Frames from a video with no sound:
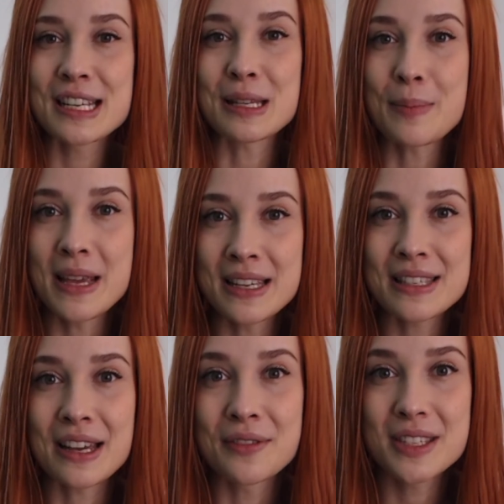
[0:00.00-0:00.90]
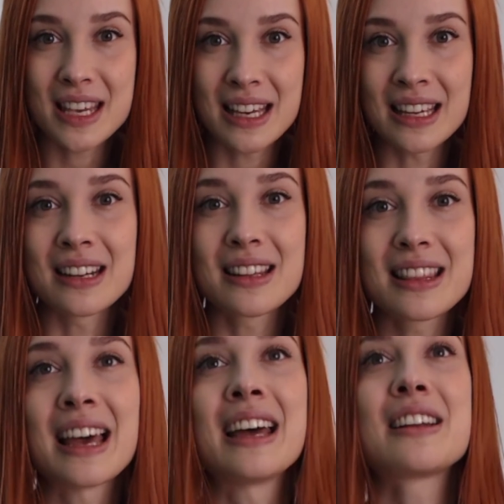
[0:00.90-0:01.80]
a piece of skin
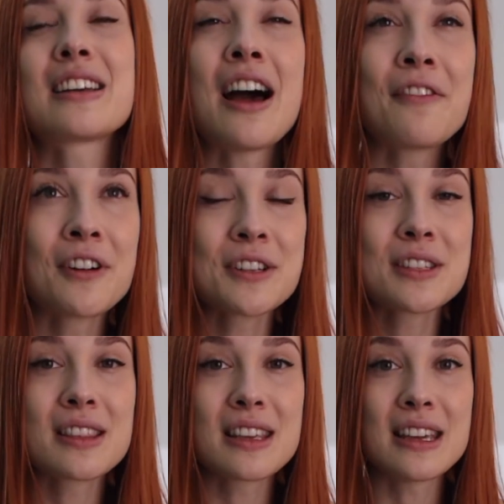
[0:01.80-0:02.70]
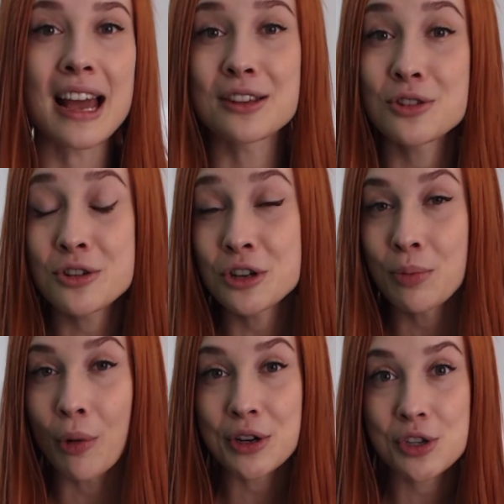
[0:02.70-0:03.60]
that covers the external
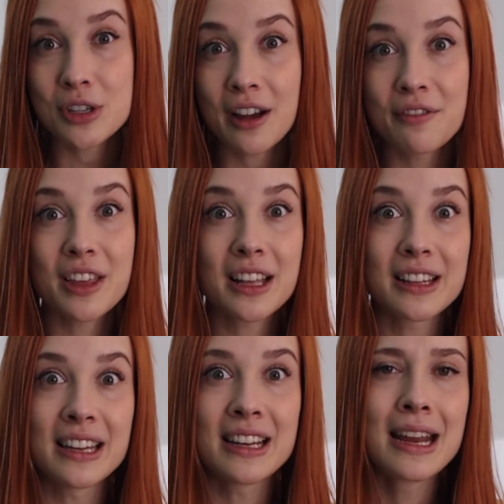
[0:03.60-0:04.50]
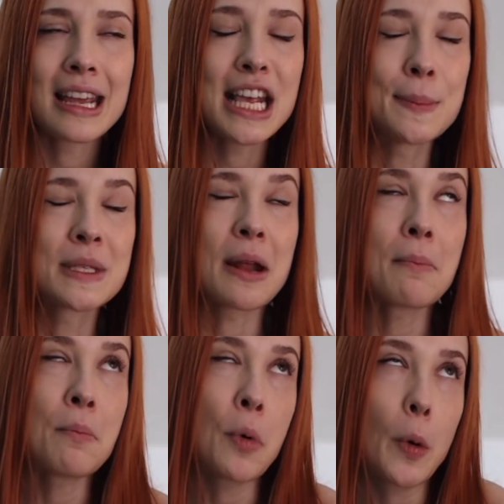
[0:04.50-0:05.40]
portion of the clit, keeps it
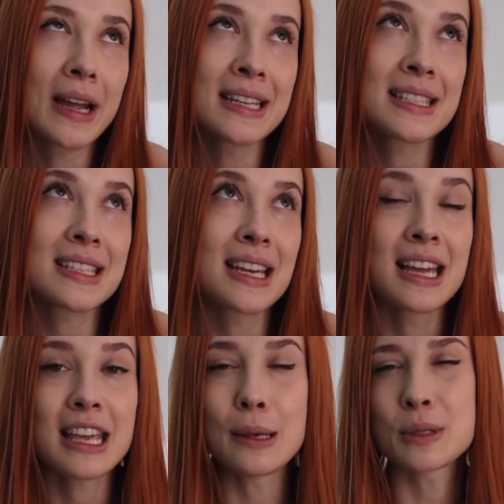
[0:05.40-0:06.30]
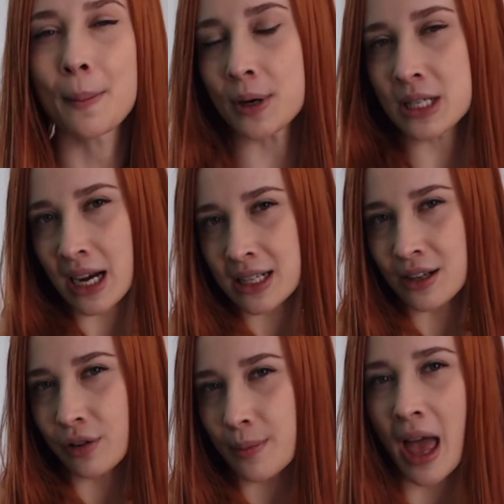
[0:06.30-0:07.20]
moist, keeps it protected
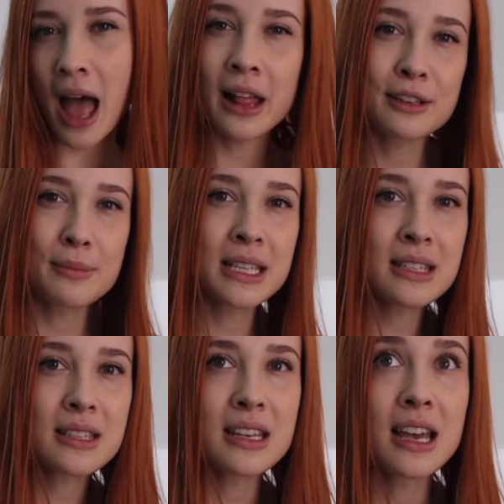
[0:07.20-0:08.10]
from the elements,